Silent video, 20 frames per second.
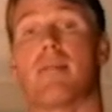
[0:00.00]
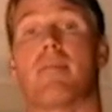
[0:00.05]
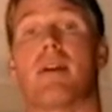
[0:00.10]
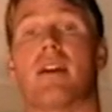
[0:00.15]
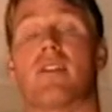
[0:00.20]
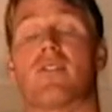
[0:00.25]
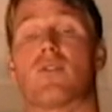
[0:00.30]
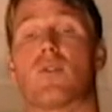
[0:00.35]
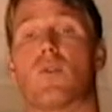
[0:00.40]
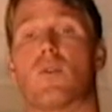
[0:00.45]

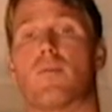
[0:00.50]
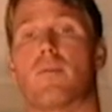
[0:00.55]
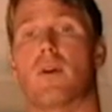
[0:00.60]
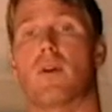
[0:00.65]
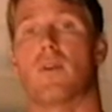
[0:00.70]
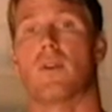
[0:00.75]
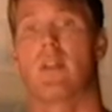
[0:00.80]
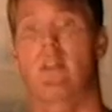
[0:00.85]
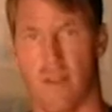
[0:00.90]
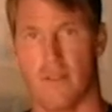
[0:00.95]
mass
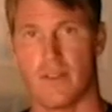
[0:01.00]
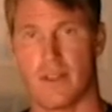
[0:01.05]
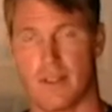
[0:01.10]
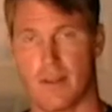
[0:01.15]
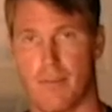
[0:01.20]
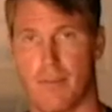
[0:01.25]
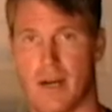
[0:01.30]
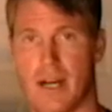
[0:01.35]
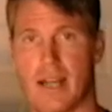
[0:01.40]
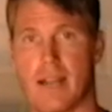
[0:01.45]
hormone that the
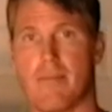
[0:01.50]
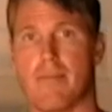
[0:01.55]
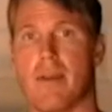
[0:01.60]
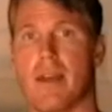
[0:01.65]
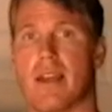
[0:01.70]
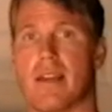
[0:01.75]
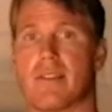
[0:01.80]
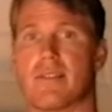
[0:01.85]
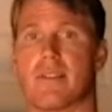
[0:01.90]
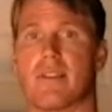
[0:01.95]
body
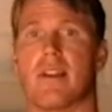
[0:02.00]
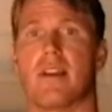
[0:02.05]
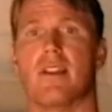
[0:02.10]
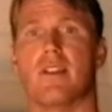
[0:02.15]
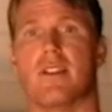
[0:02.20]
makes.